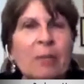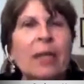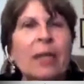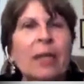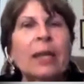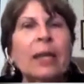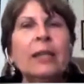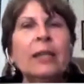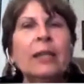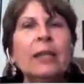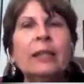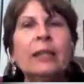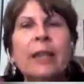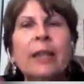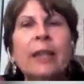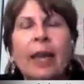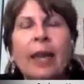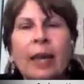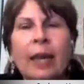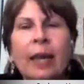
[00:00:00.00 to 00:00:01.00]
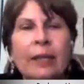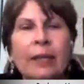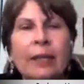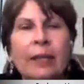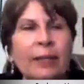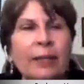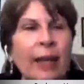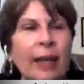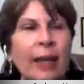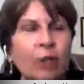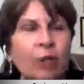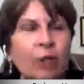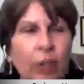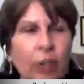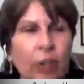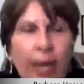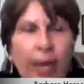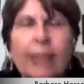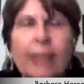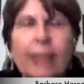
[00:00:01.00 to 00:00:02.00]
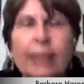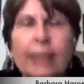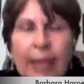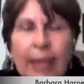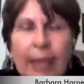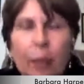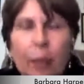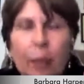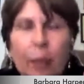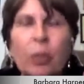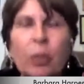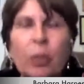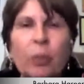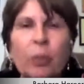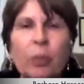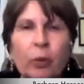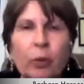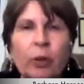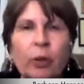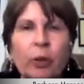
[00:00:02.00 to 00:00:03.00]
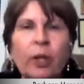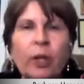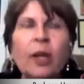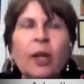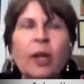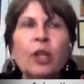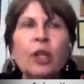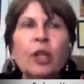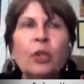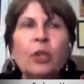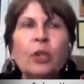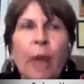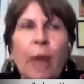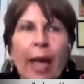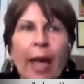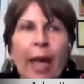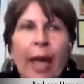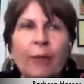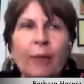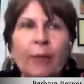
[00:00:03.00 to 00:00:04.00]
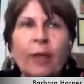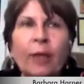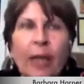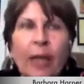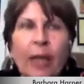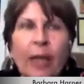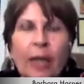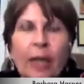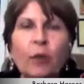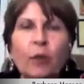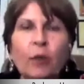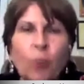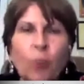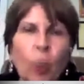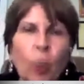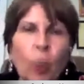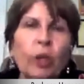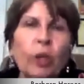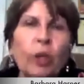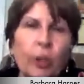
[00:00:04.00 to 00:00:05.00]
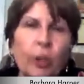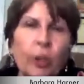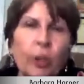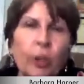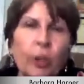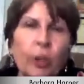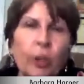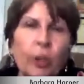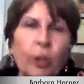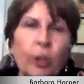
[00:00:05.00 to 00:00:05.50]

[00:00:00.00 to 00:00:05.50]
meetings, and she has to get people to advocate for you.